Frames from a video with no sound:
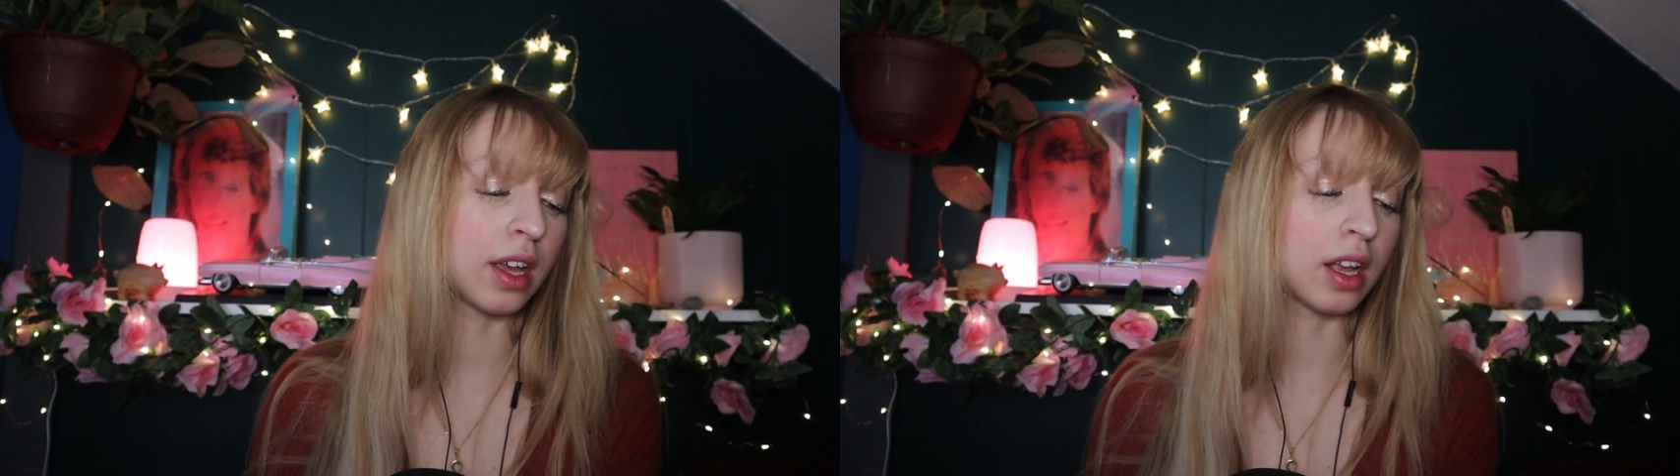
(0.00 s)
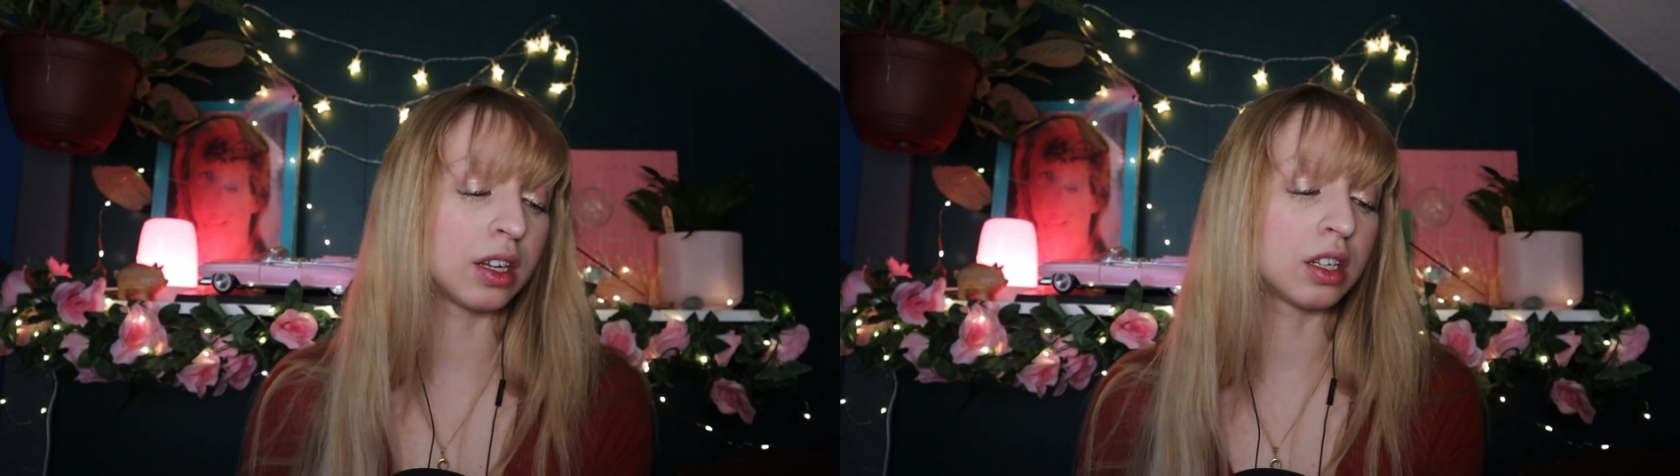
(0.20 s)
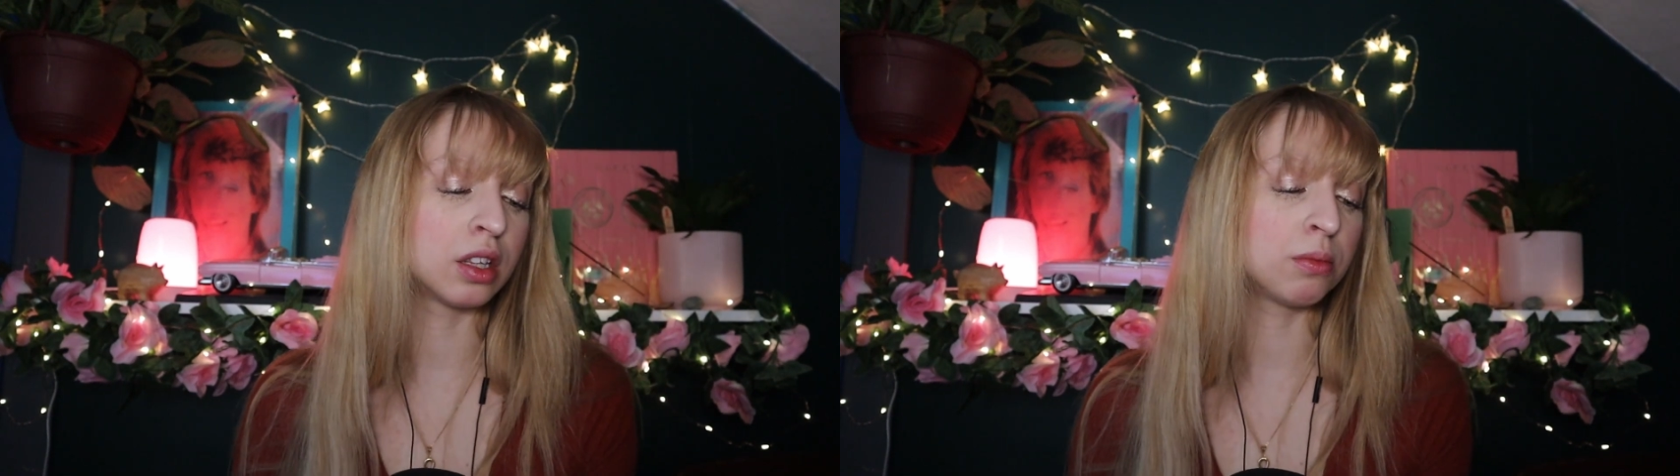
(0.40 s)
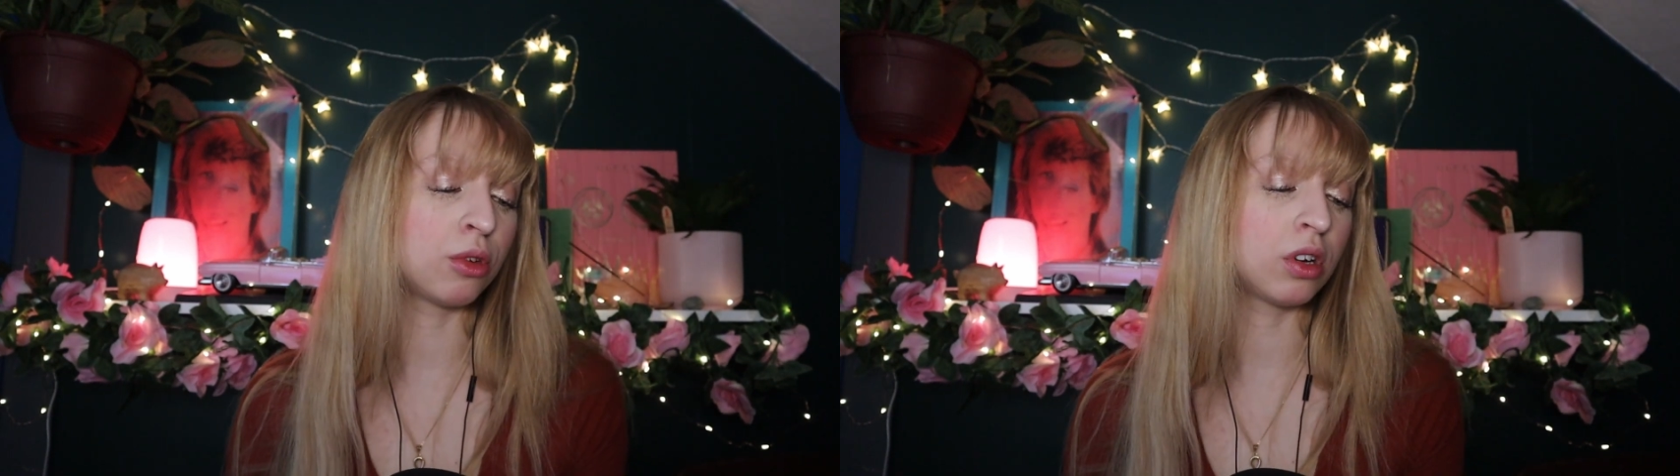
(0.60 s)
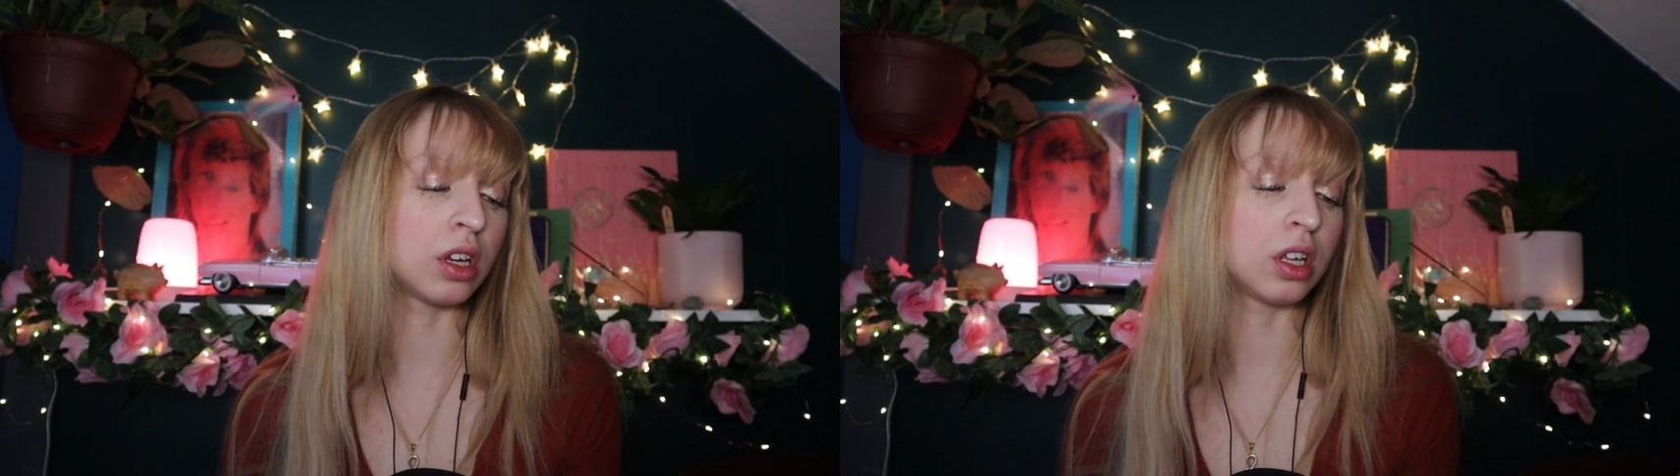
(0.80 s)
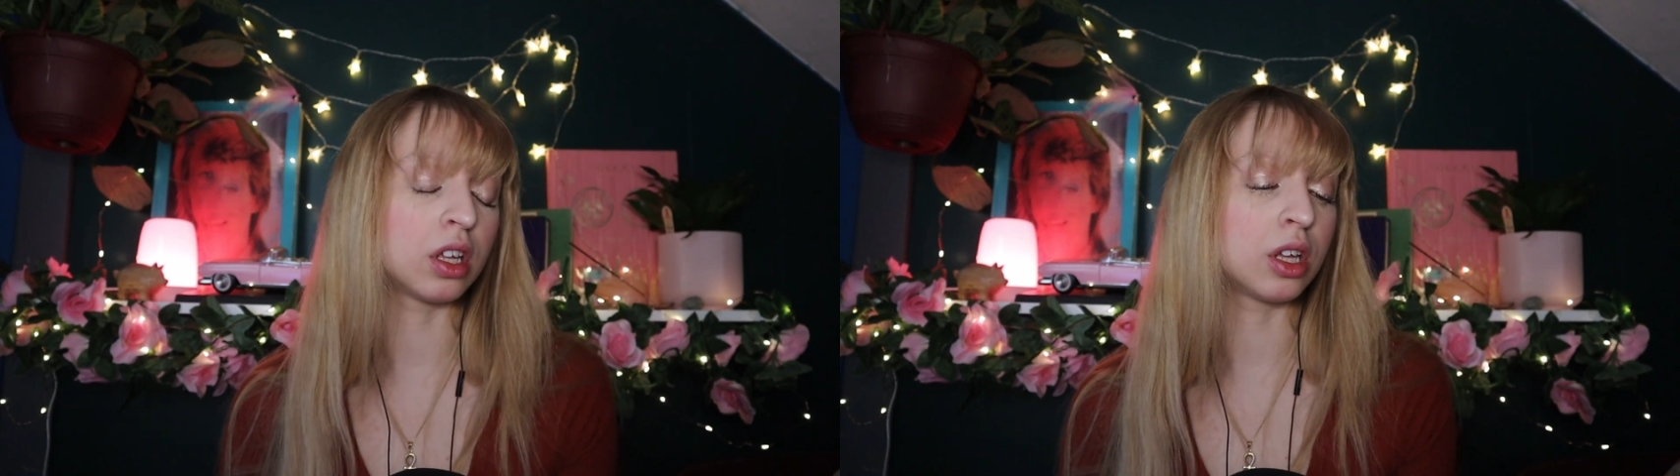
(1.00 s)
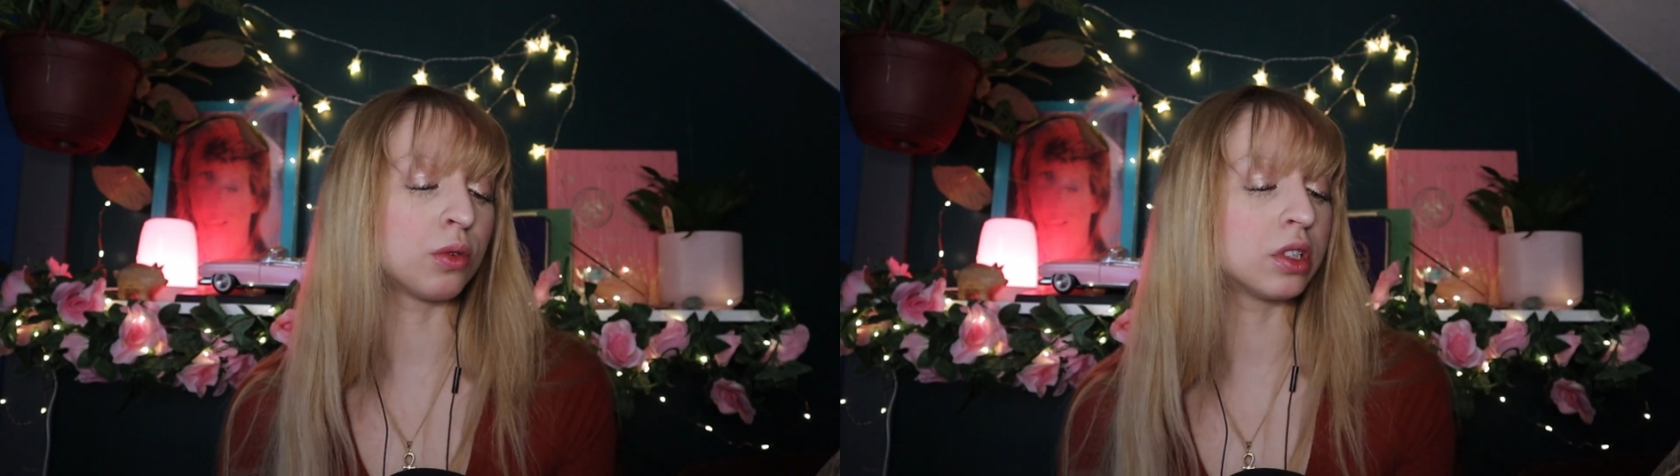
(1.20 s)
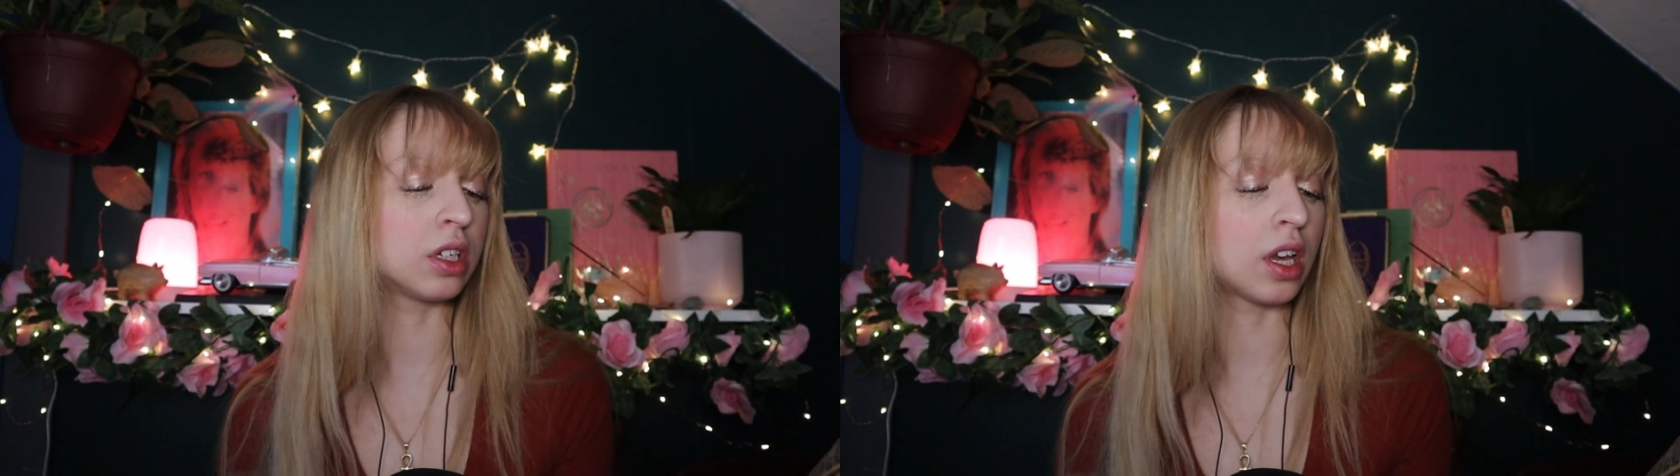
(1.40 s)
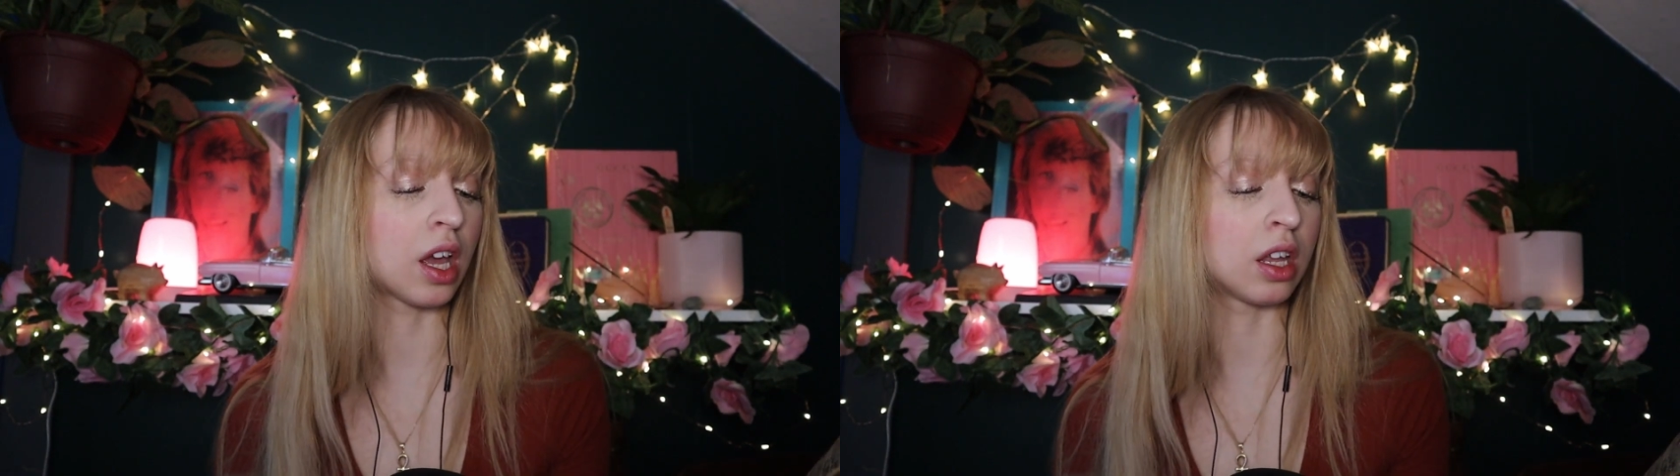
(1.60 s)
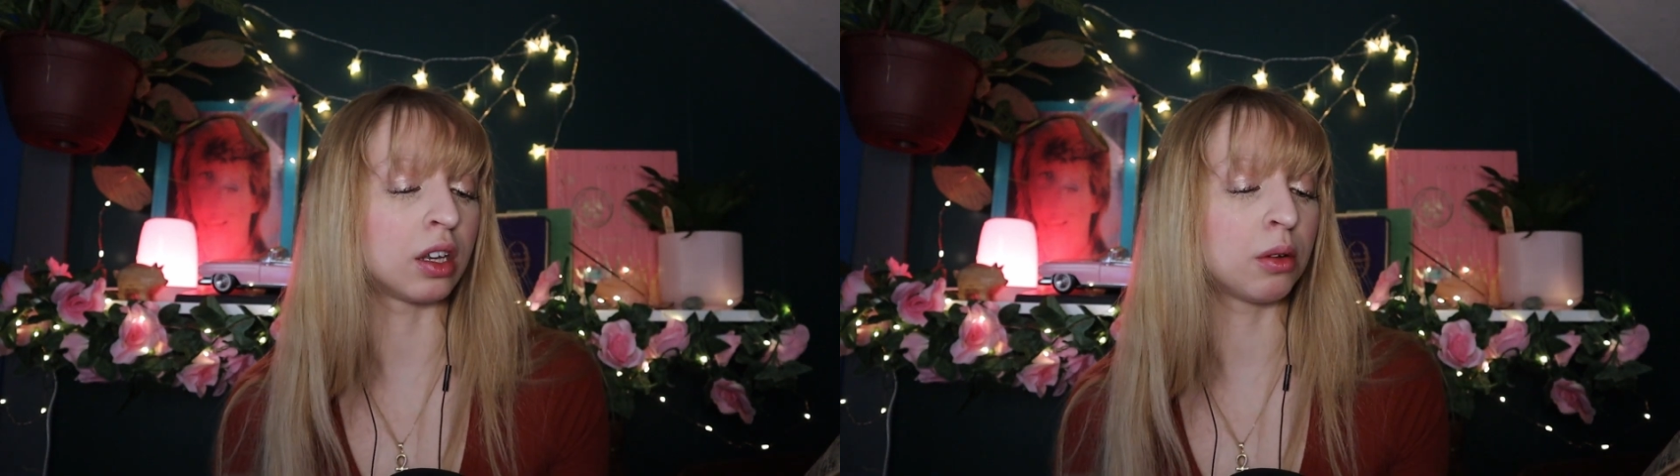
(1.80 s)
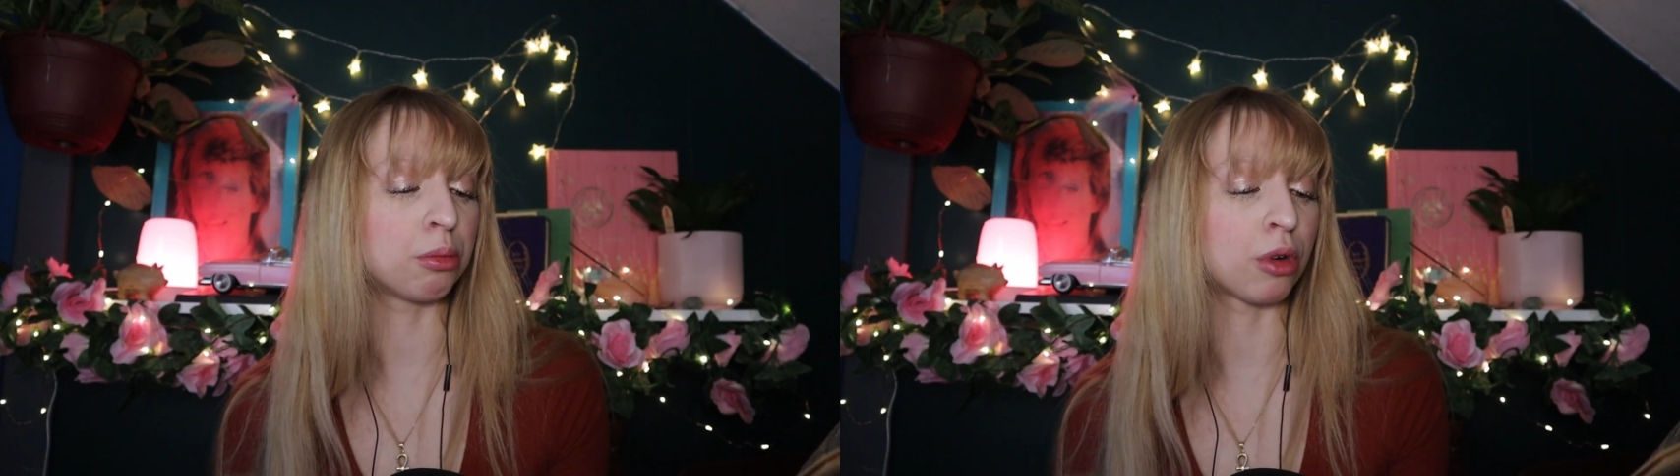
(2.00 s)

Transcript: And in the morning he was again